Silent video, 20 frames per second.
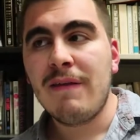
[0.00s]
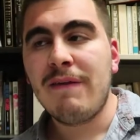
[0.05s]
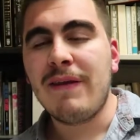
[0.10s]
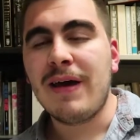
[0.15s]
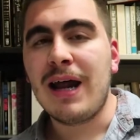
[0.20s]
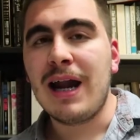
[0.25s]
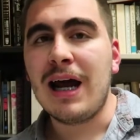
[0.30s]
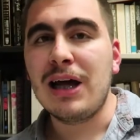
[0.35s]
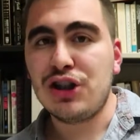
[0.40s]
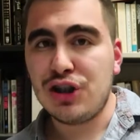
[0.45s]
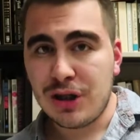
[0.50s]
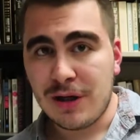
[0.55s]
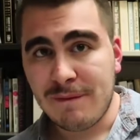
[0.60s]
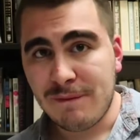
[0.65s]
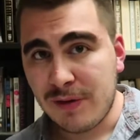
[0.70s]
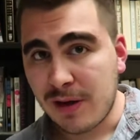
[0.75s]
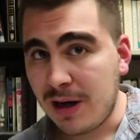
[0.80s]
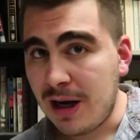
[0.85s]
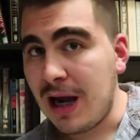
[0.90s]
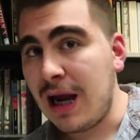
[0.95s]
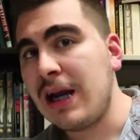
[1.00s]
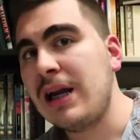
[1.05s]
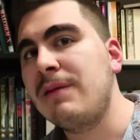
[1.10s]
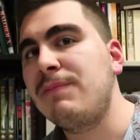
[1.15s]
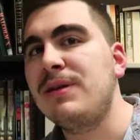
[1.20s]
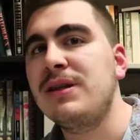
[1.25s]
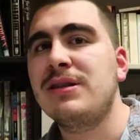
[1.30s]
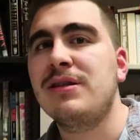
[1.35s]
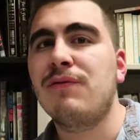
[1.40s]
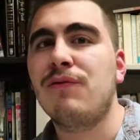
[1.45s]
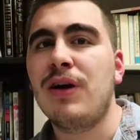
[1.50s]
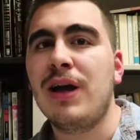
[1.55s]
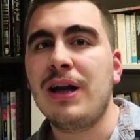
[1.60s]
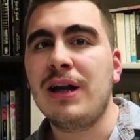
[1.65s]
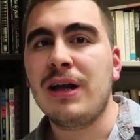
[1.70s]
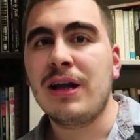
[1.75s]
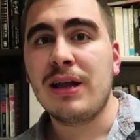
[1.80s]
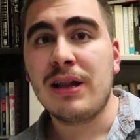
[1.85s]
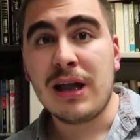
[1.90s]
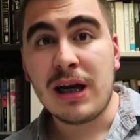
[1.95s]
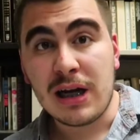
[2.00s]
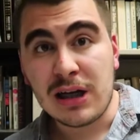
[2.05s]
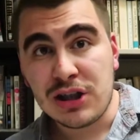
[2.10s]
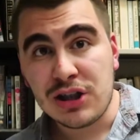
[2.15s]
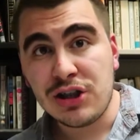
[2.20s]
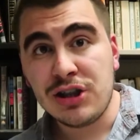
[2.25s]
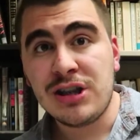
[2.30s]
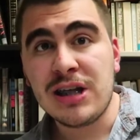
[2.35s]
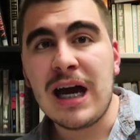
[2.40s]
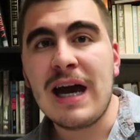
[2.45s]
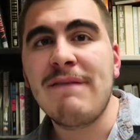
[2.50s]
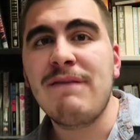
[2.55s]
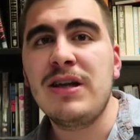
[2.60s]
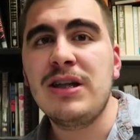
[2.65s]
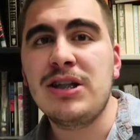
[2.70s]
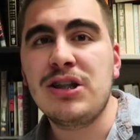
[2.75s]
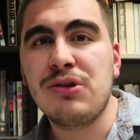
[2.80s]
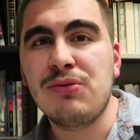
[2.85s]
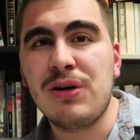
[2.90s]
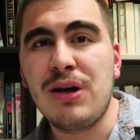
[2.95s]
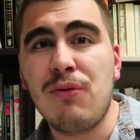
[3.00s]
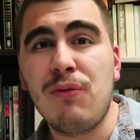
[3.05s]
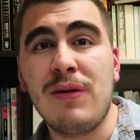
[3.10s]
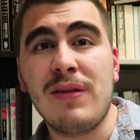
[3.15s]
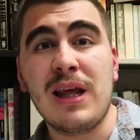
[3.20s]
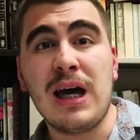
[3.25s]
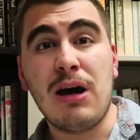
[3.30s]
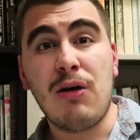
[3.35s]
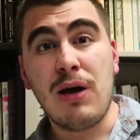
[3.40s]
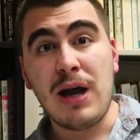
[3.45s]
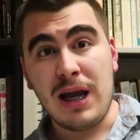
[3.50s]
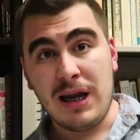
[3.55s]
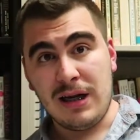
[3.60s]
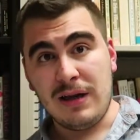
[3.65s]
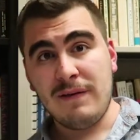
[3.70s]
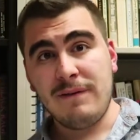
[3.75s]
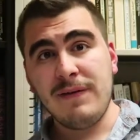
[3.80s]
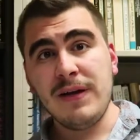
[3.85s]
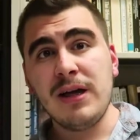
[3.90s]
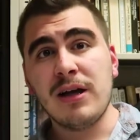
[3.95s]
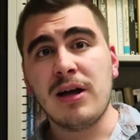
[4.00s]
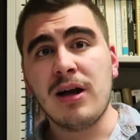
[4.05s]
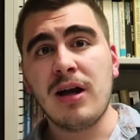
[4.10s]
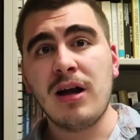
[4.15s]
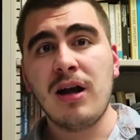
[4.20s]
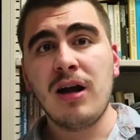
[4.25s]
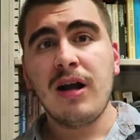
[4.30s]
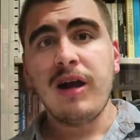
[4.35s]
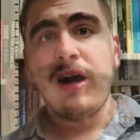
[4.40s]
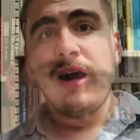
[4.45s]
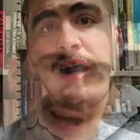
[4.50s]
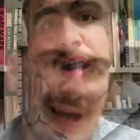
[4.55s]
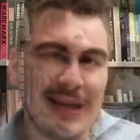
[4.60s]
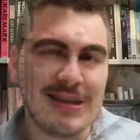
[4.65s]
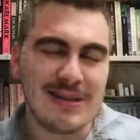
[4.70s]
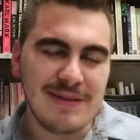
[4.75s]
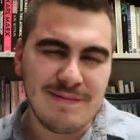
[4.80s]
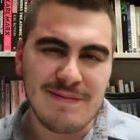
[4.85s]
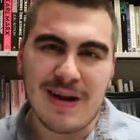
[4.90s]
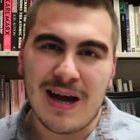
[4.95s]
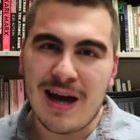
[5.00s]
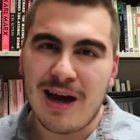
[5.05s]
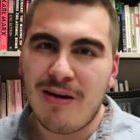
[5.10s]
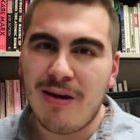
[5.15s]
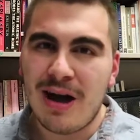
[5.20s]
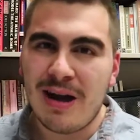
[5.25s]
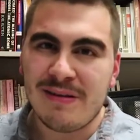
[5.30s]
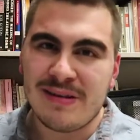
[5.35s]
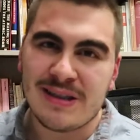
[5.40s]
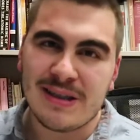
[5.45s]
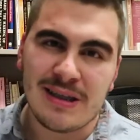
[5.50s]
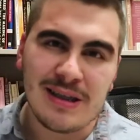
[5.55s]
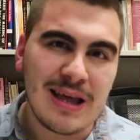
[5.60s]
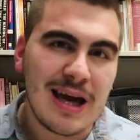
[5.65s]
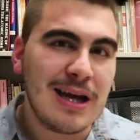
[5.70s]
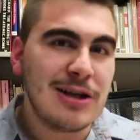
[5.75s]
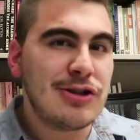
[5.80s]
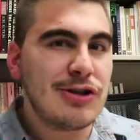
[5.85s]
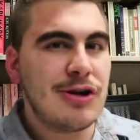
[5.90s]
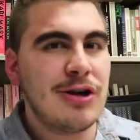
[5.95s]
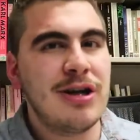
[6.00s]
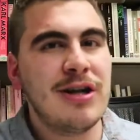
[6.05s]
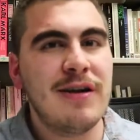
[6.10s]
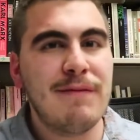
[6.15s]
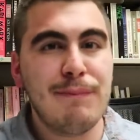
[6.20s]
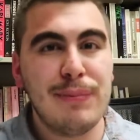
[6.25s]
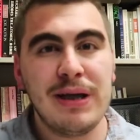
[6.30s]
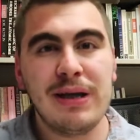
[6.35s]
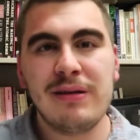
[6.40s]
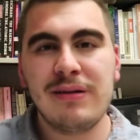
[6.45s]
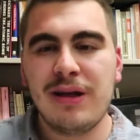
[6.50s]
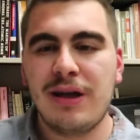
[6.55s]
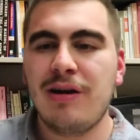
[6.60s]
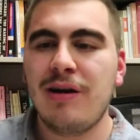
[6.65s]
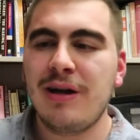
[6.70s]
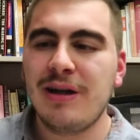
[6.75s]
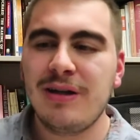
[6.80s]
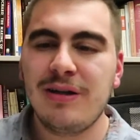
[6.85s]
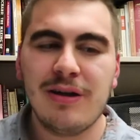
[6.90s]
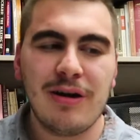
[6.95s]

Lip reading: that I shouldn't fear any piece of writing and that I should dive into it without any fear. As of now, I see that journey of being literate, you